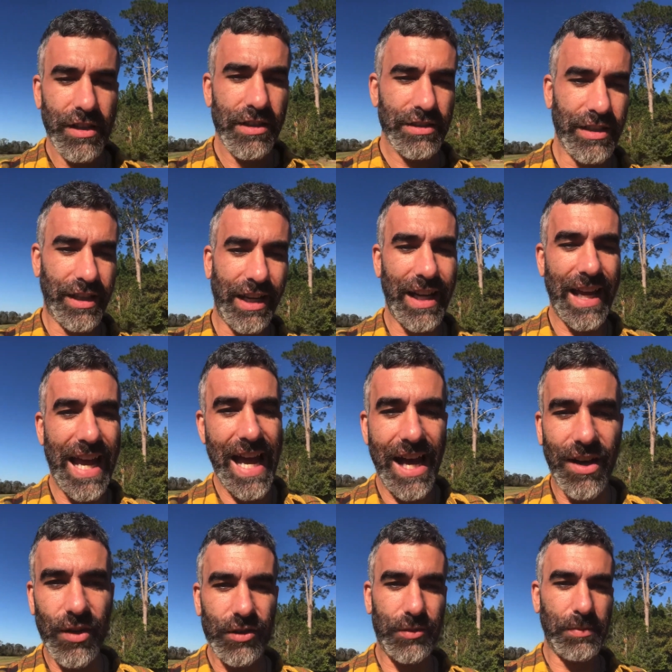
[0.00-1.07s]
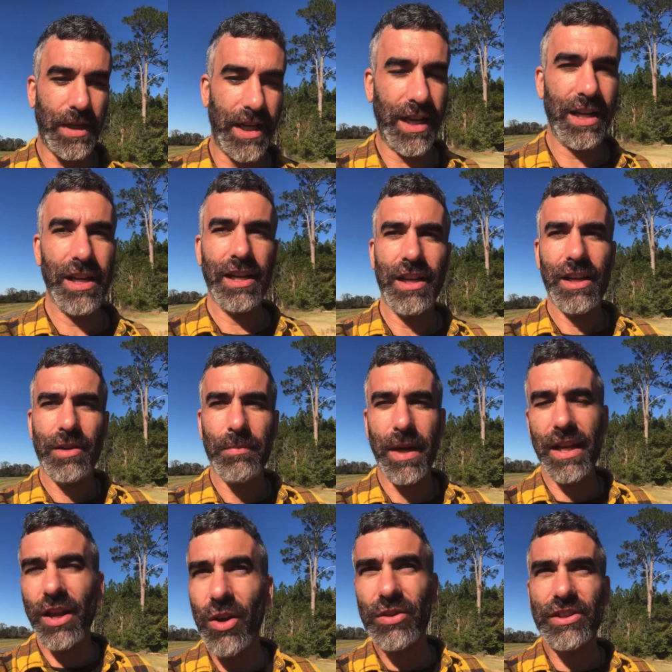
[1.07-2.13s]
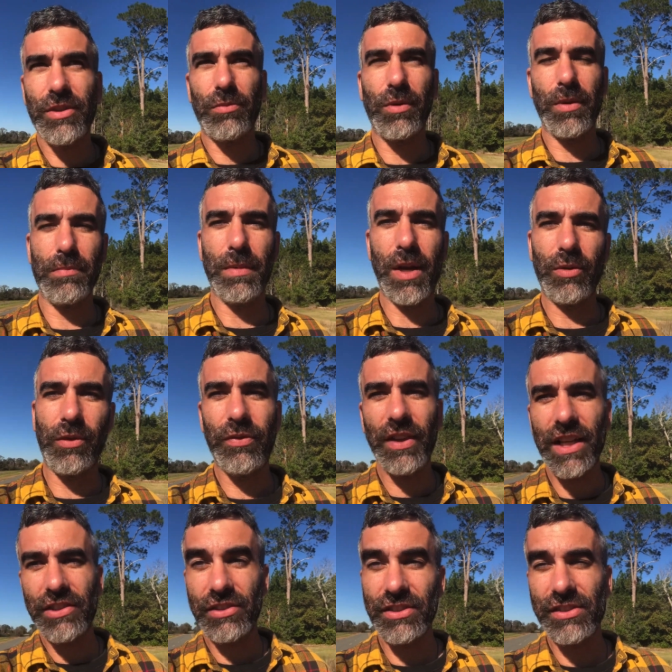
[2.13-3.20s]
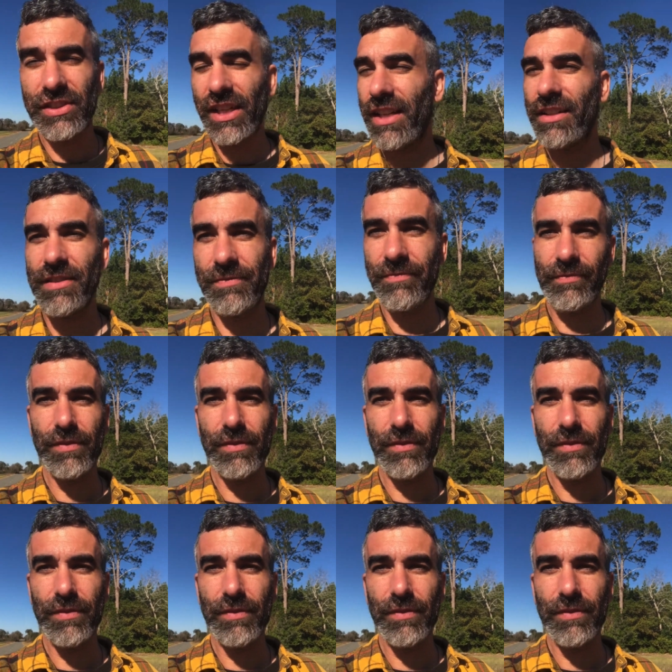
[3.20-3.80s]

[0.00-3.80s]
to kind of house my notes and my reflections, and